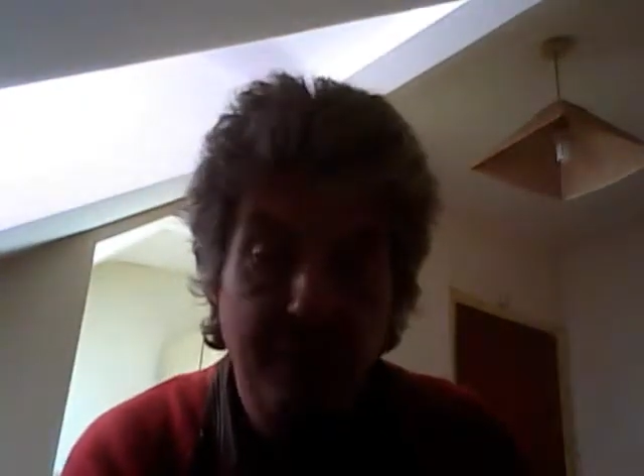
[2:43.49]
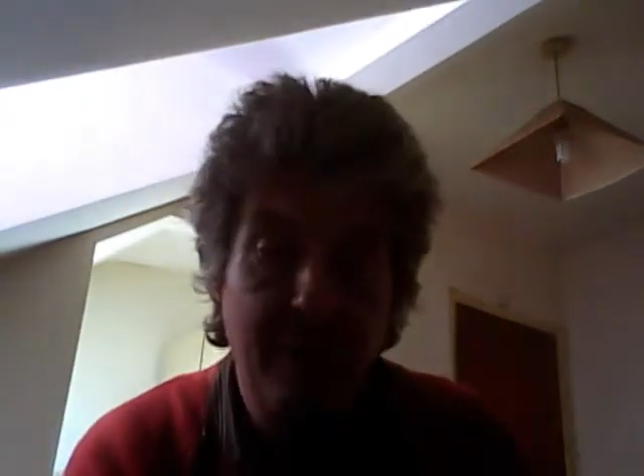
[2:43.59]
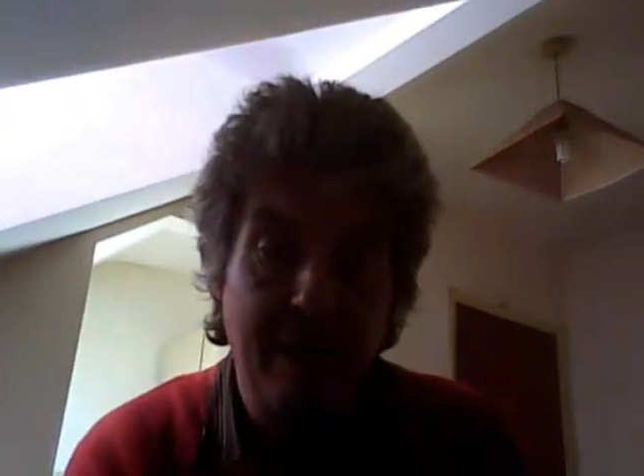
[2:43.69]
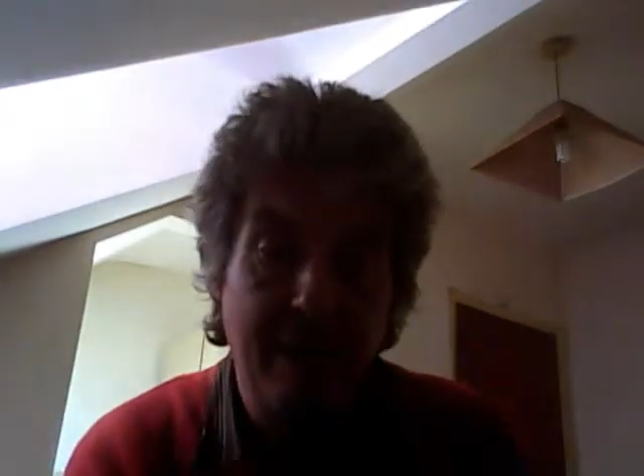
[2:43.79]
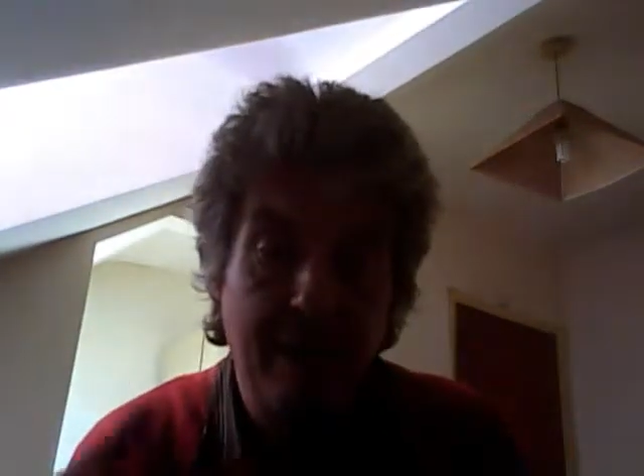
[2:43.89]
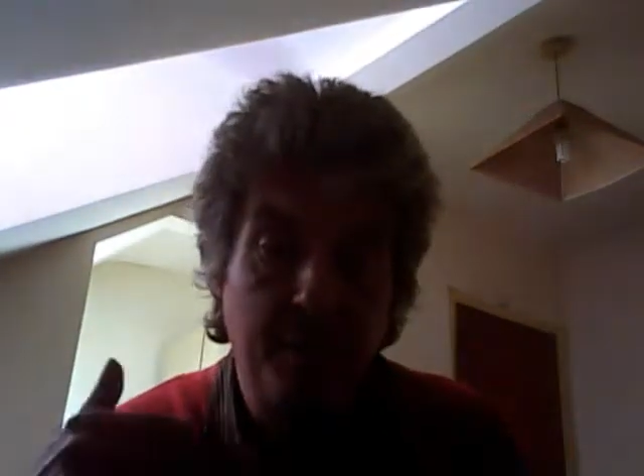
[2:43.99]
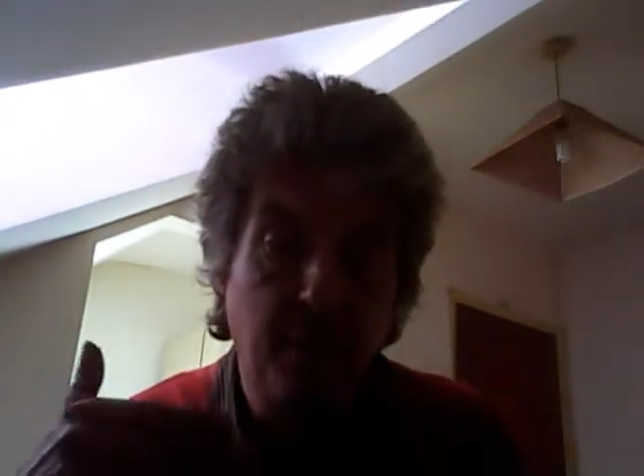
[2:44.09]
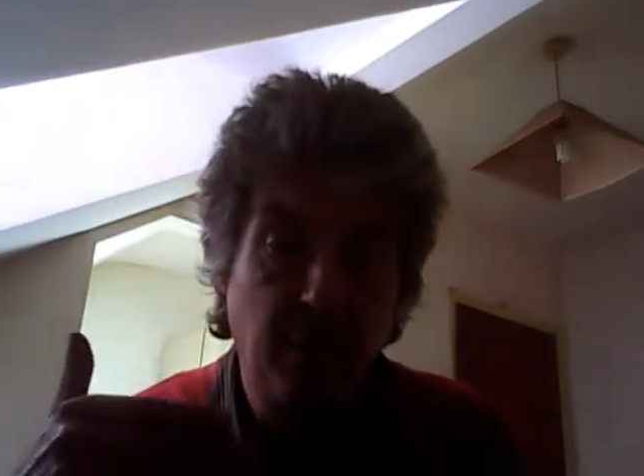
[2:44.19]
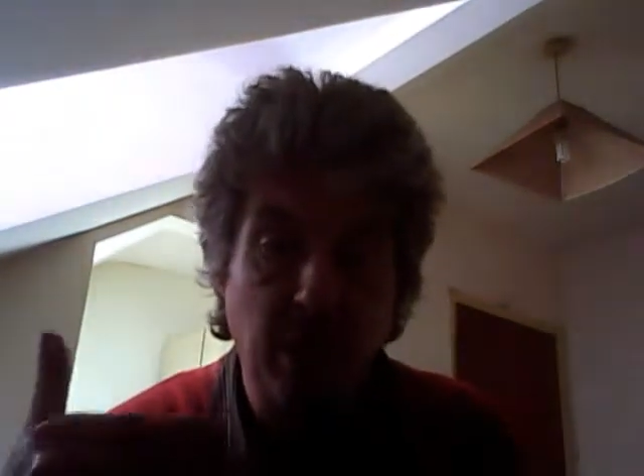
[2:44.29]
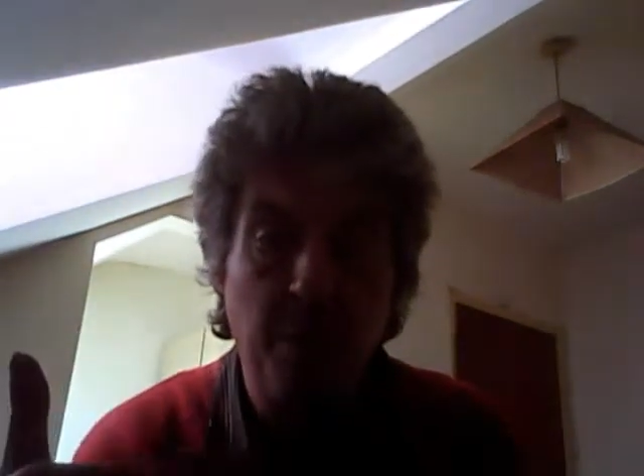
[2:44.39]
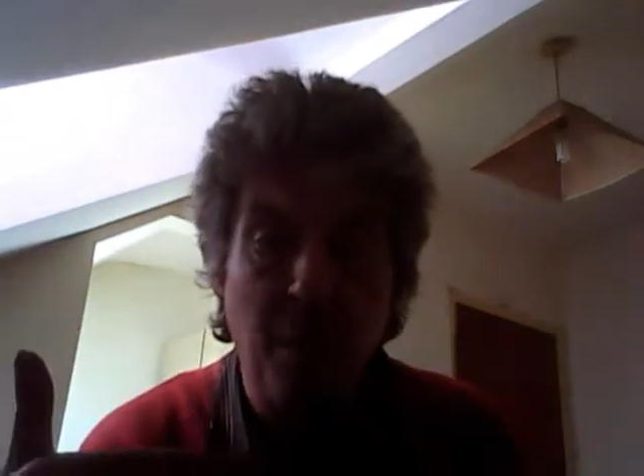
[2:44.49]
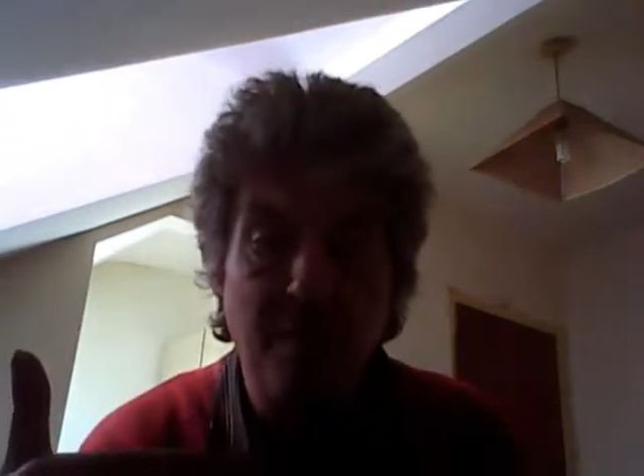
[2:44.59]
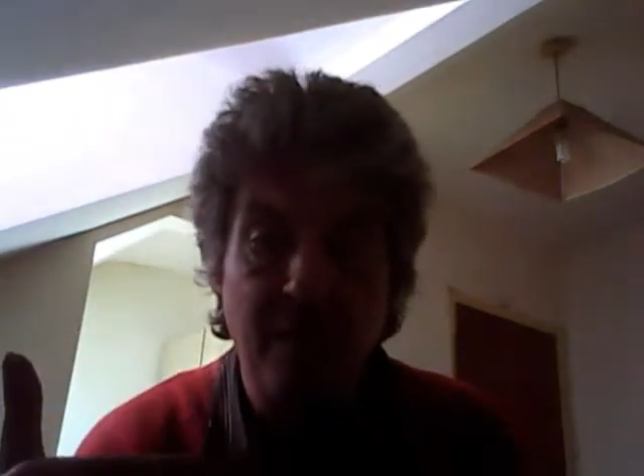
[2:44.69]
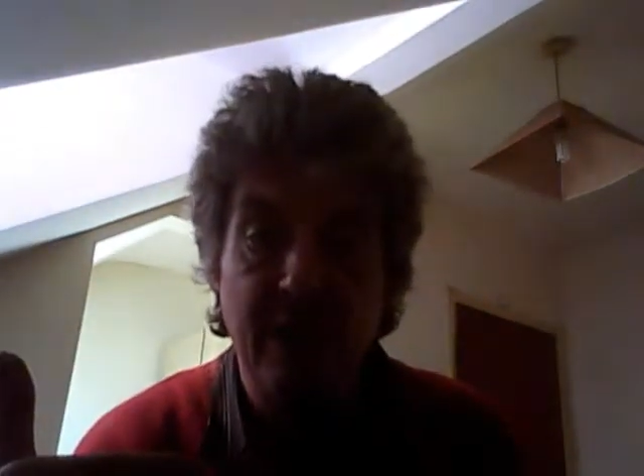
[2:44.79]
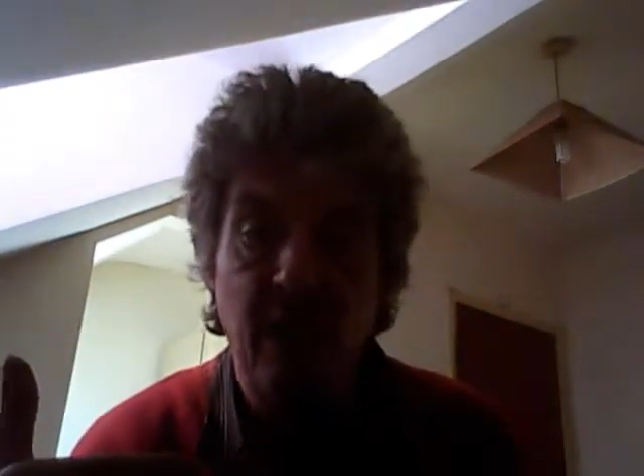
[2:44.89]
that some of my
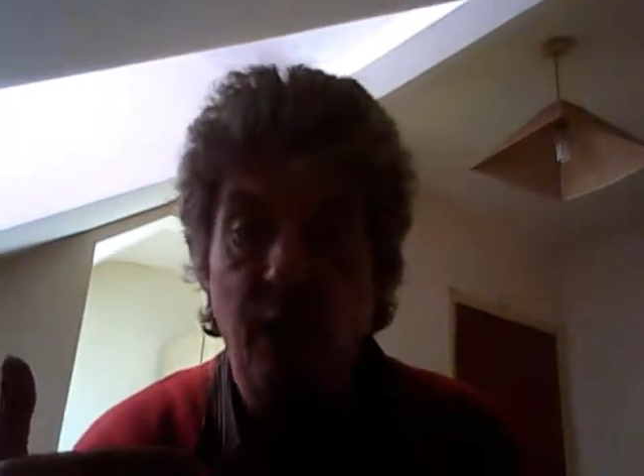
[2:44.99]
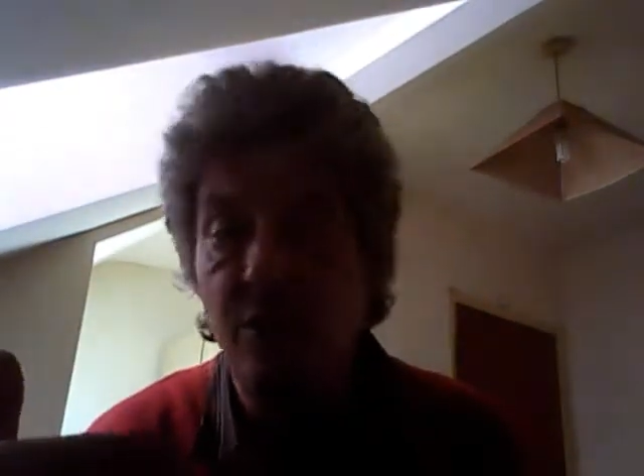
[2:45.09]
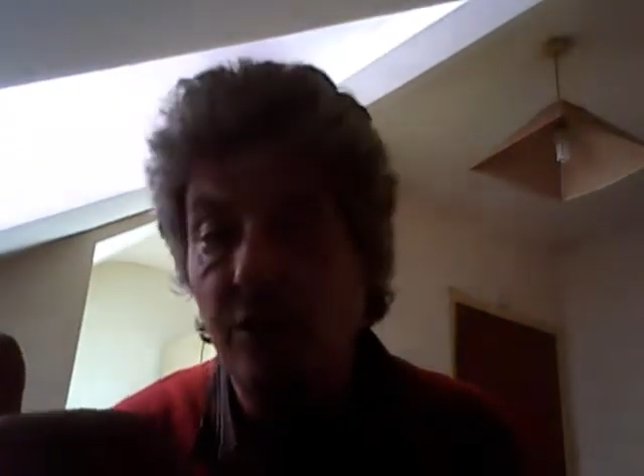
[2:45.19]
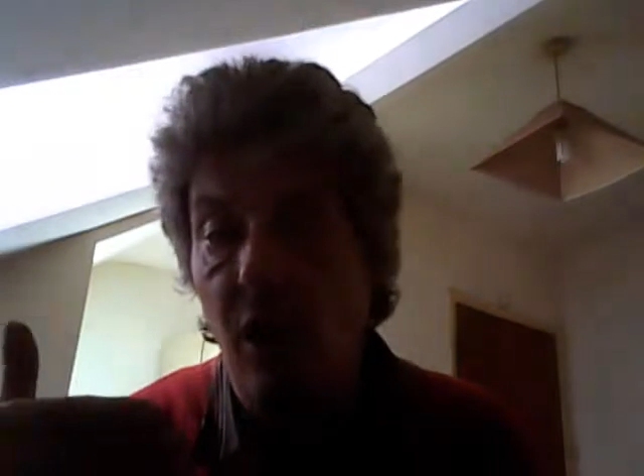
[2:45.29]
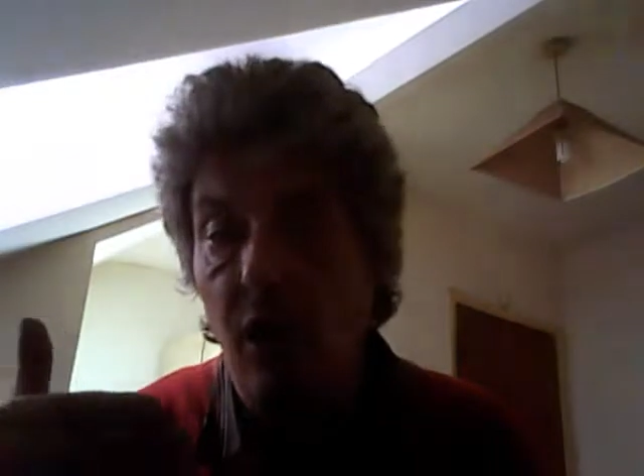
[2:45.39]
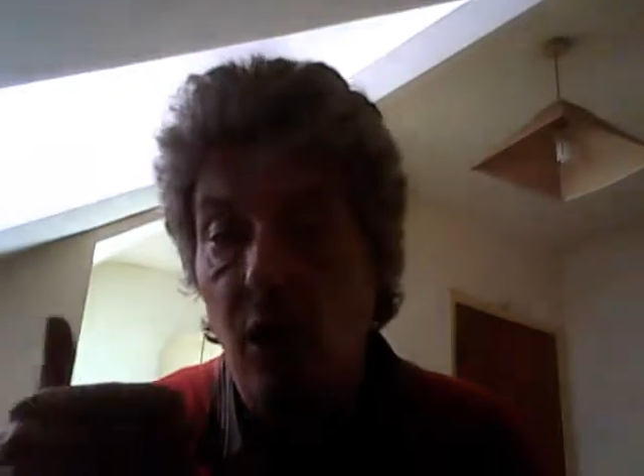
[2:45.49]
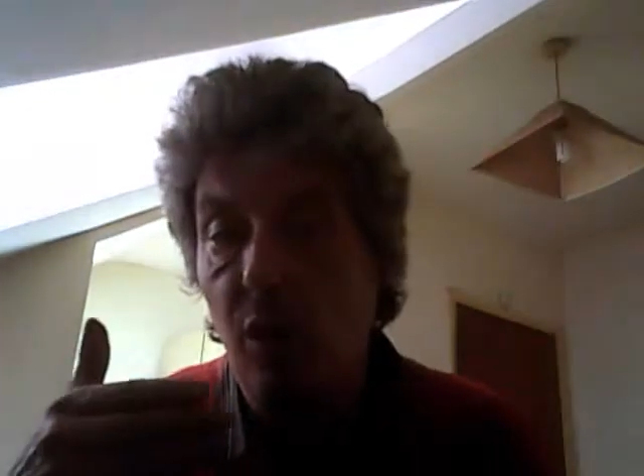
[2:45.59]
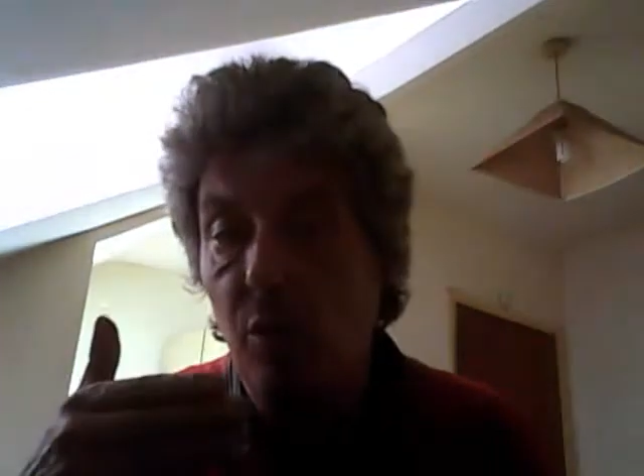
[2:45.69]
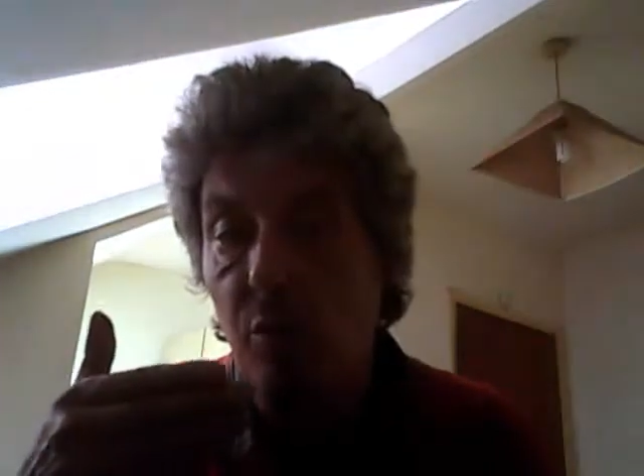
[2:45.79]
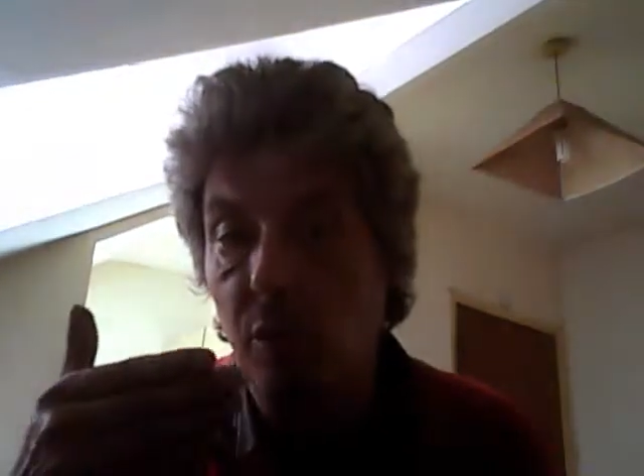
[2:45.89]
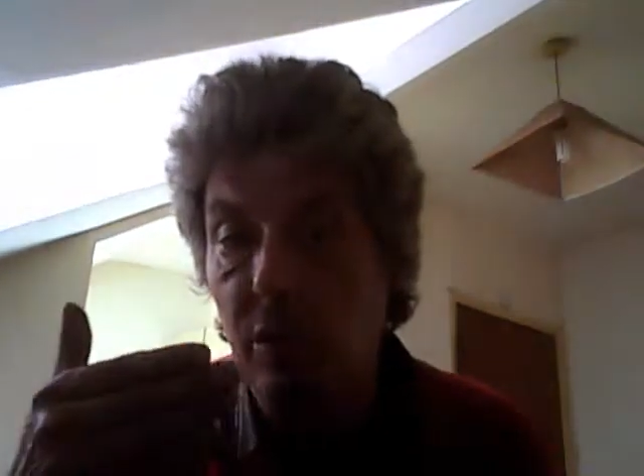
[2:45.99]
videos are